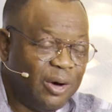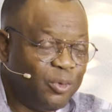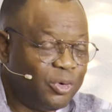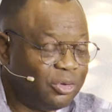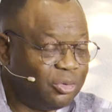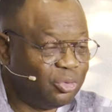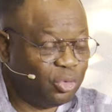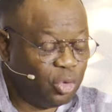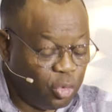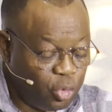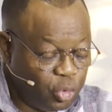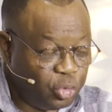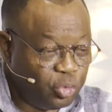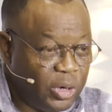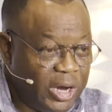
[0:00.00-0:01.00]
And once you know
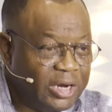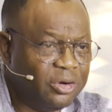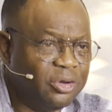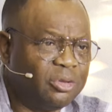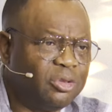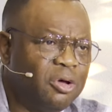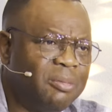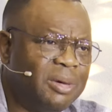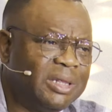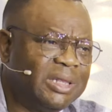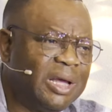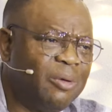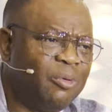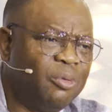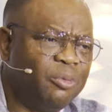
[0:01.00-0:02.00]
who you are, it does not
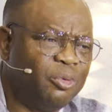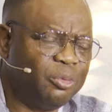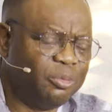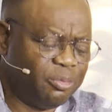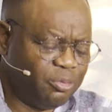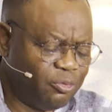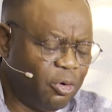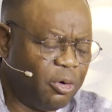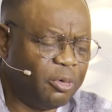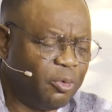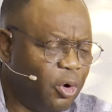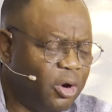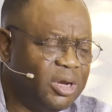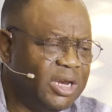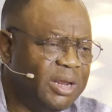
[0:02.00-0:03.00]
matter
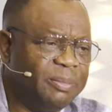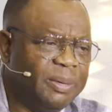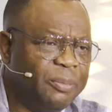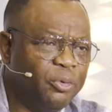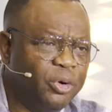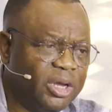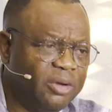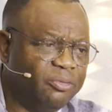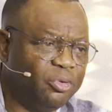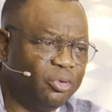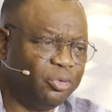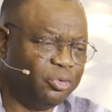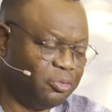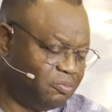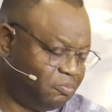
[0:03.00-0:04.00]
what, what name people give
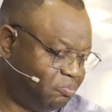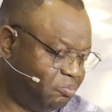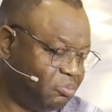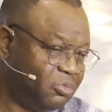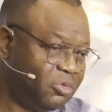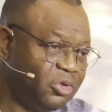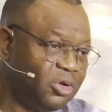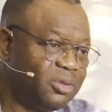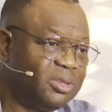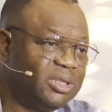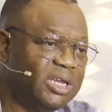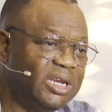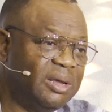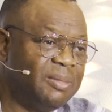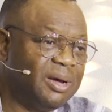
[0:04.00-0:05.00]
to you. Just
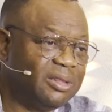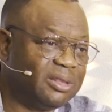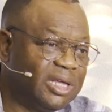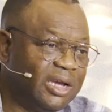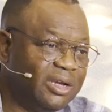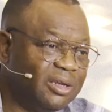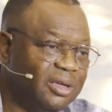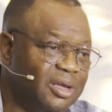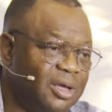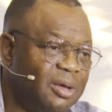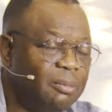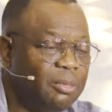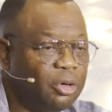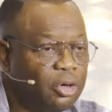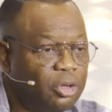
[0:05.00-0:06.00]
set them aside
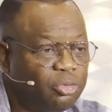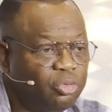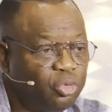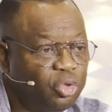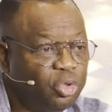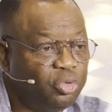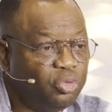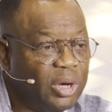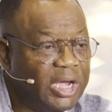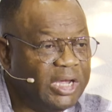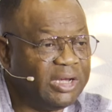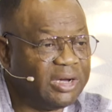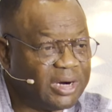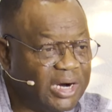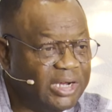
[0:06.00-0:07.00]
because you know you
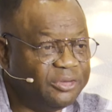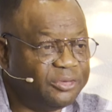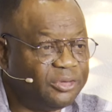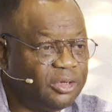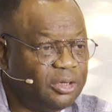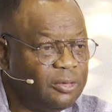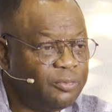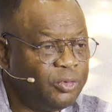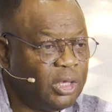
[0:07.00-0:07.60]
are in Christ.